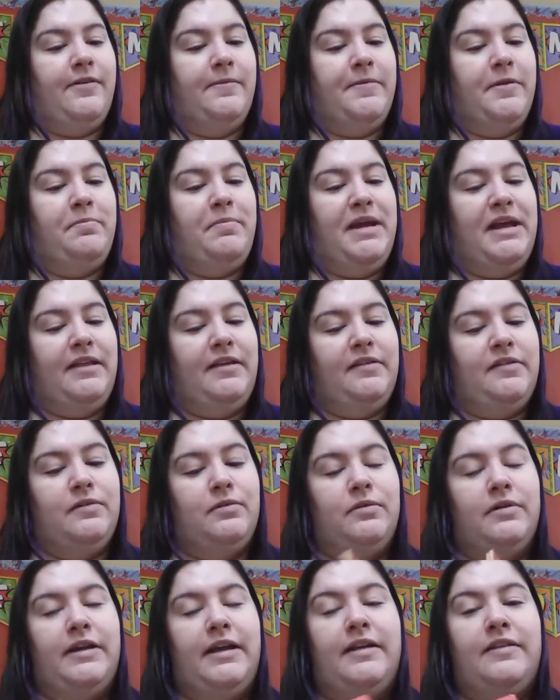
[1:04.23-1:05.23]
from the Bailey
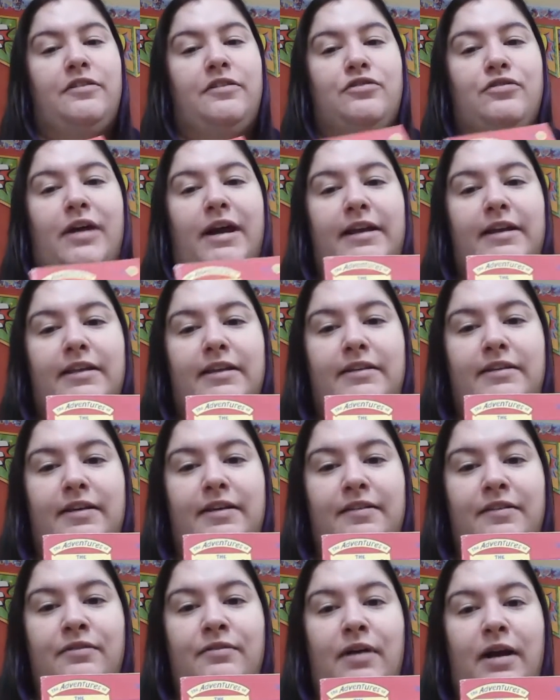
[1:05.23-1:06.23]
School Kids' Dracula
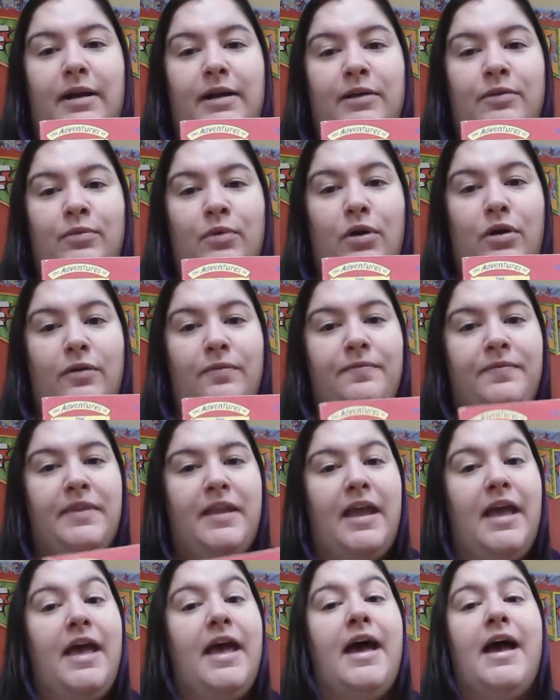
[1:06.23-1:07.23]
Doesn't Rock and Roll.
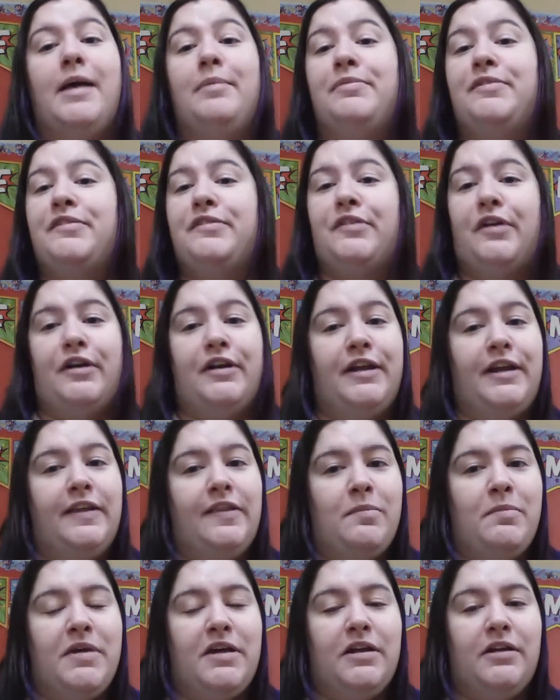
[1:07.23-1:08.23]
I'm starting in
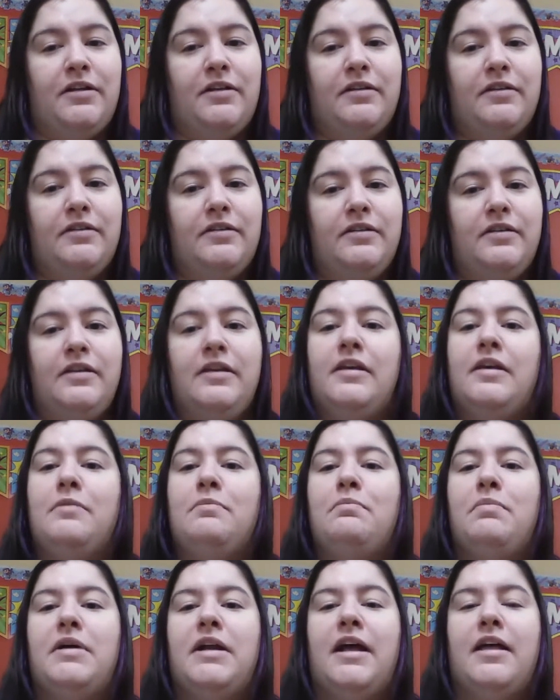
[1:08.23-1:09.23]
the middle,
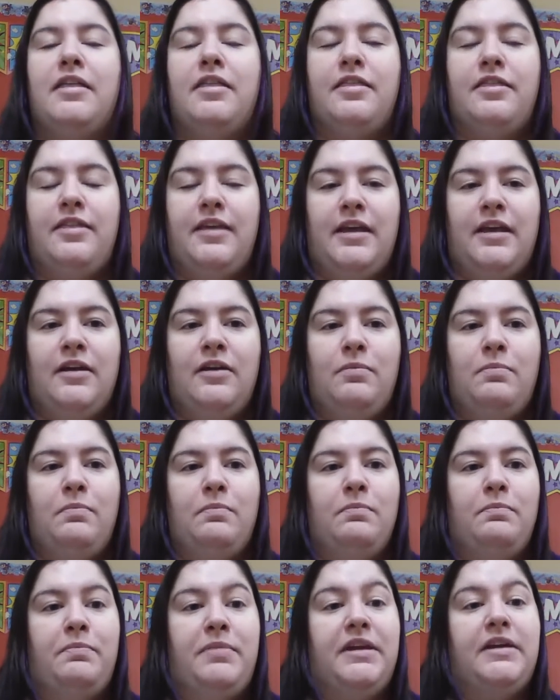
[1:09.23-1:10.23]
but I think
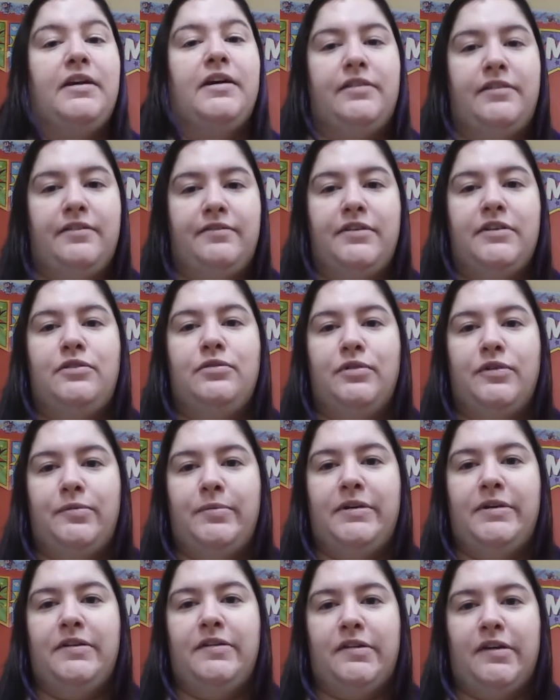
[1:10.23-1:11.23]
because of the tools
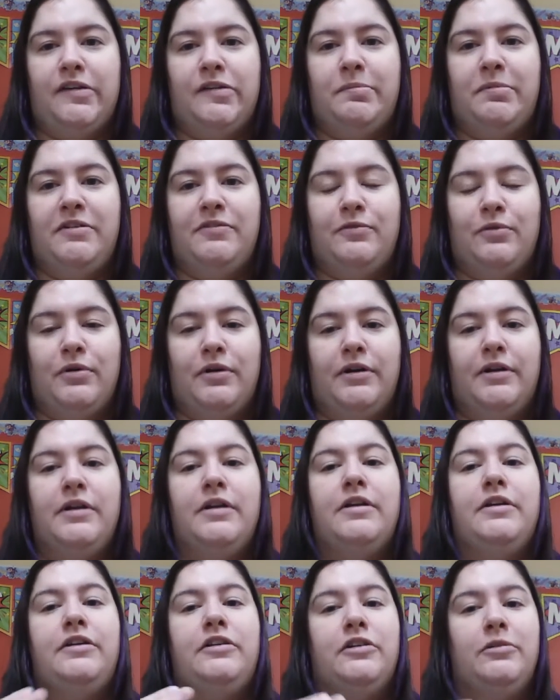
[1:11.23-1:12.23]
we discussed before,
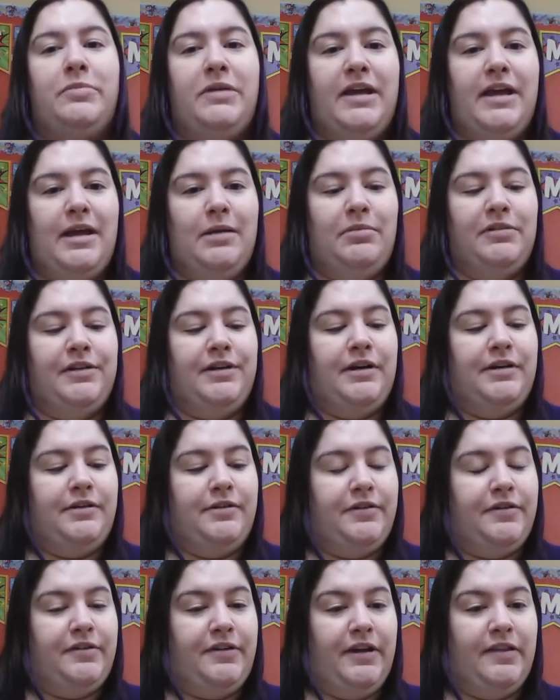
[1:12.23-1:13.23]
you'll be able to
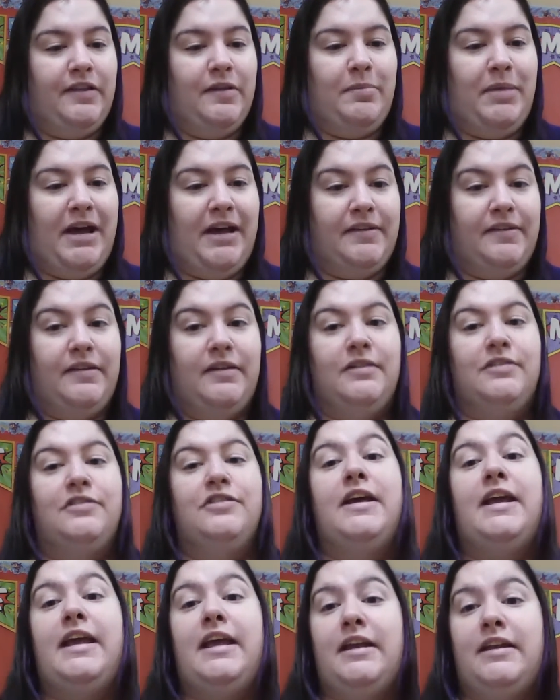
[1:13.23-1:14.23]
understand the passage
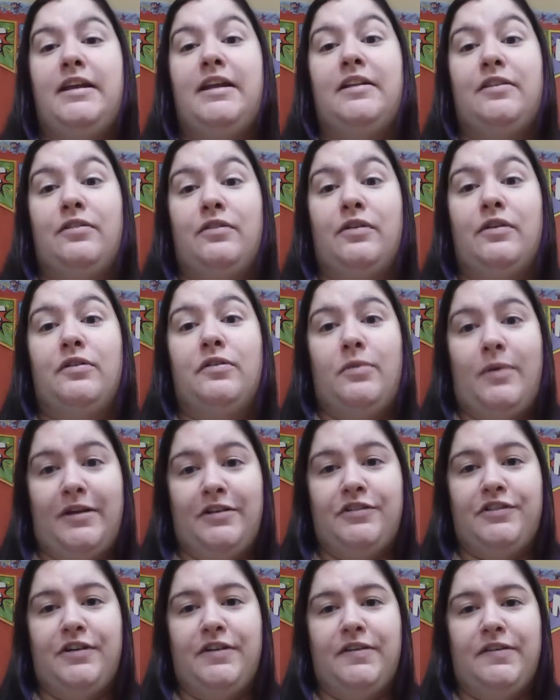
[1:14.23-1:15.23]
and answer those
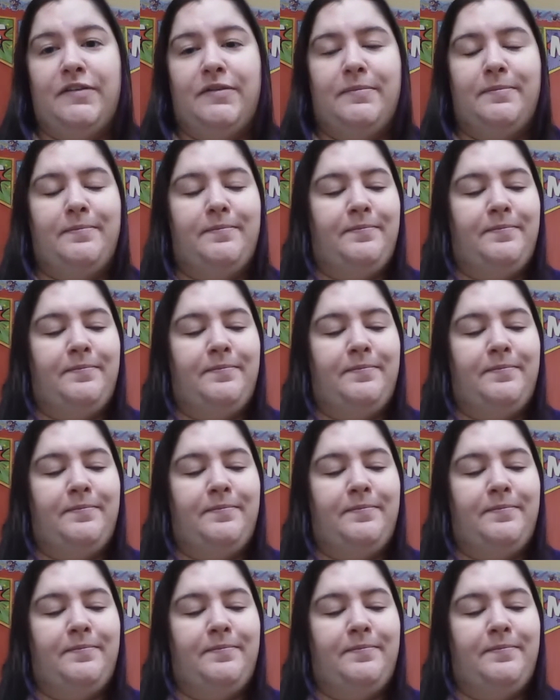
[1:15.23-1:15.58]
questions.